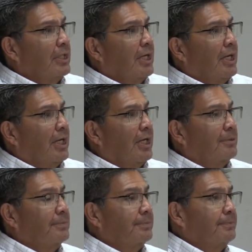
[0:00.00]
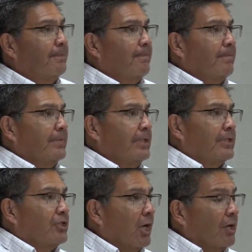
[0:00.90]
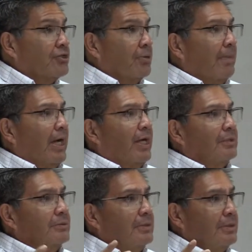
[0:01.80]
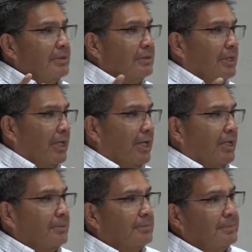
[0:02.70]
Uh, it talks about, uh,